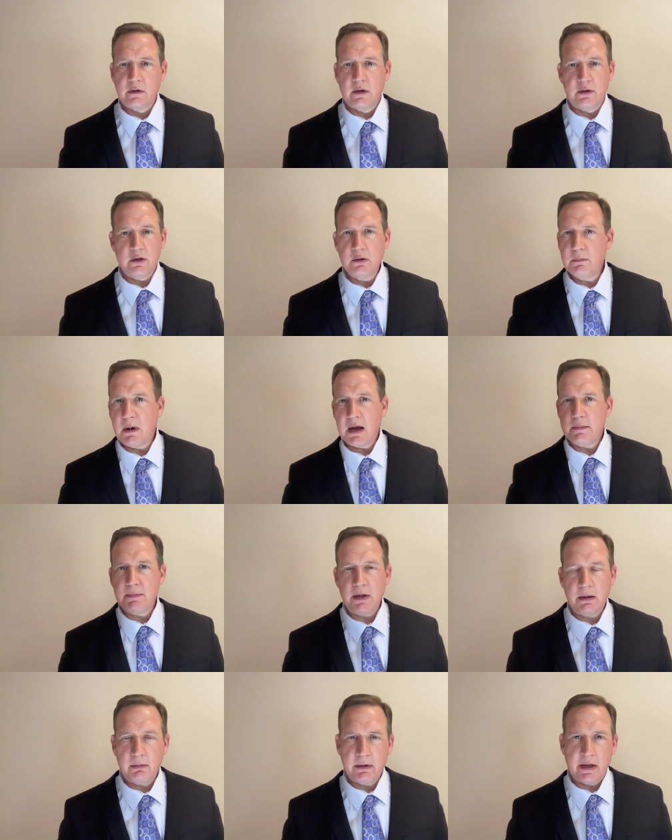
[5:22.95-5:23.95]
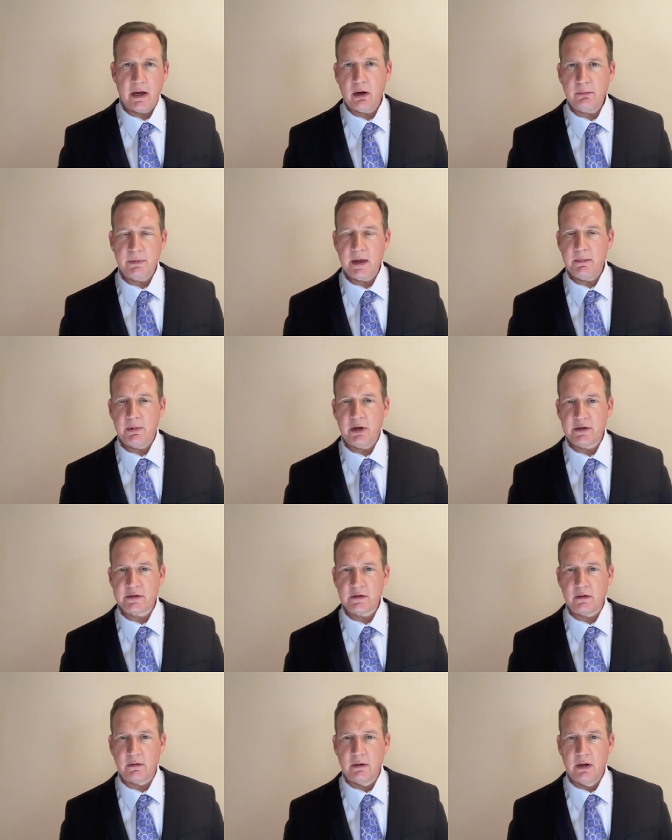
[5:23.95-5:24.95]
You might be able to help them
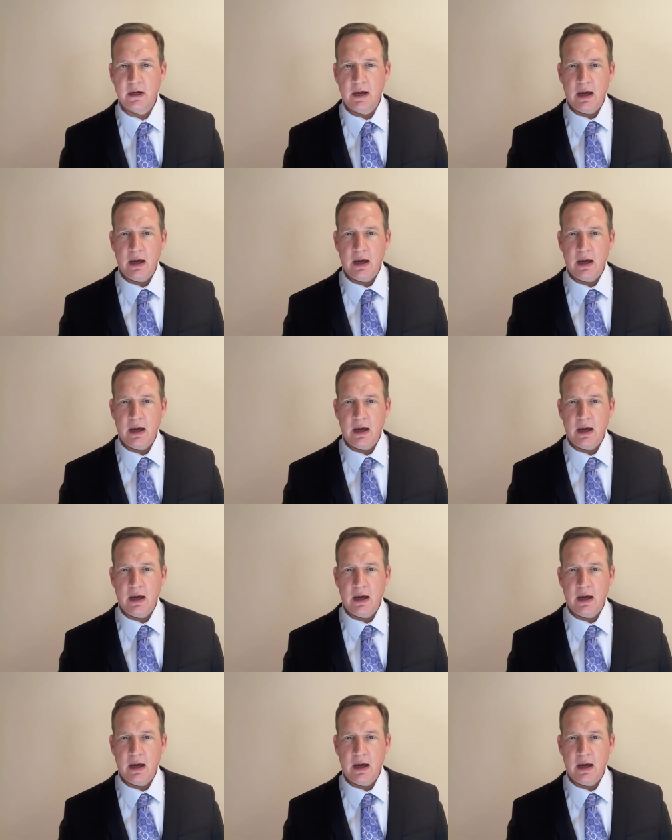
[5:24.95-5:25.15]
also.